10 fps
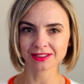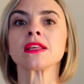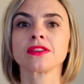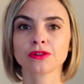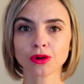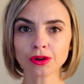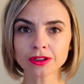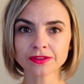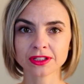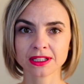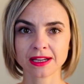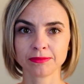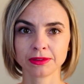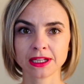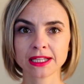The core of the
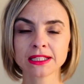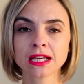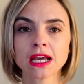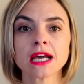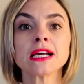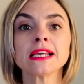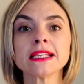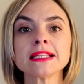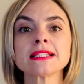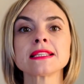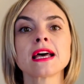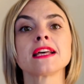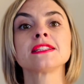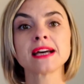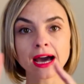template is a
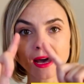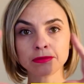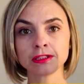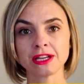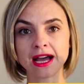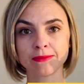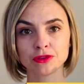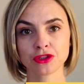double diamond